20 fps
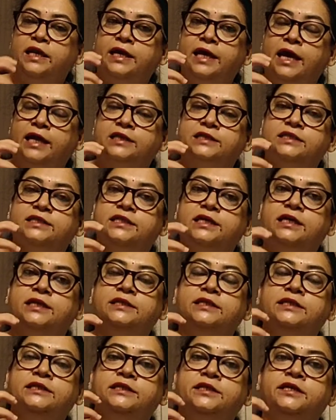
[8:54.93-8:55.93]
you
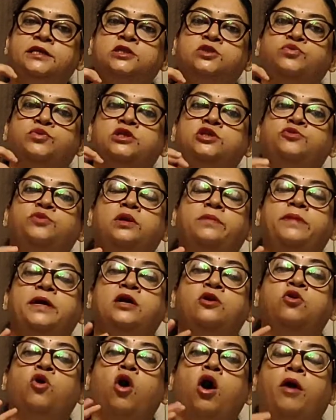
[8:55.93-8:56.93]
will get
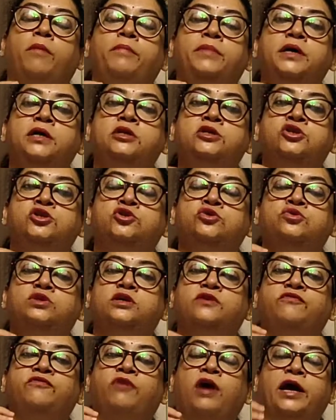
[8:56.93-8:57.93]
certain things which will be
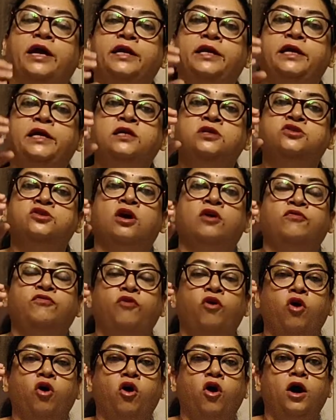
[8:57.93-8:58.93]
common to the
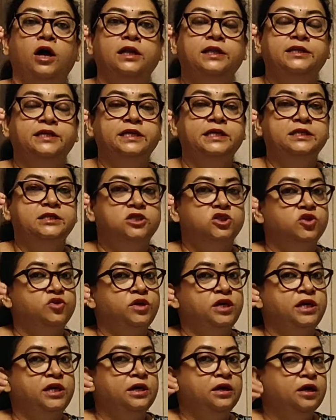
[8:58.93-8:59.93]
findings of
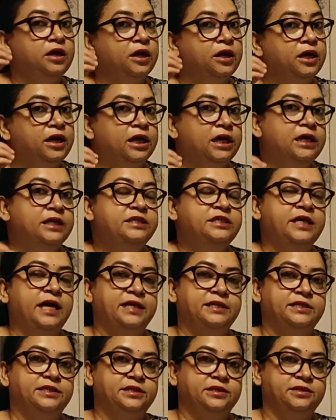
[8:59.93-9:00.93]
all these
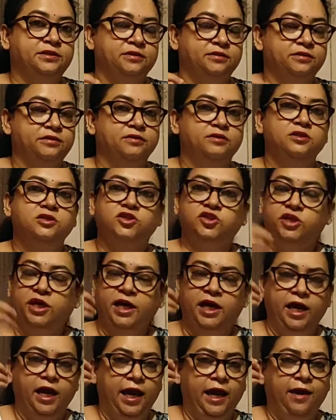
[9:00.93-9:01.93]
3
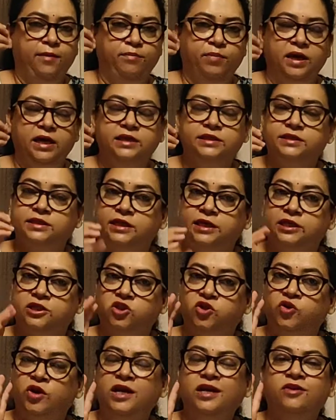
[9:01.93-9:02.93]
tests.
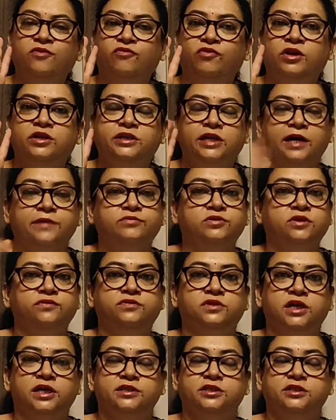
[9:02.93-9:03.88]
Say A, B, C, 3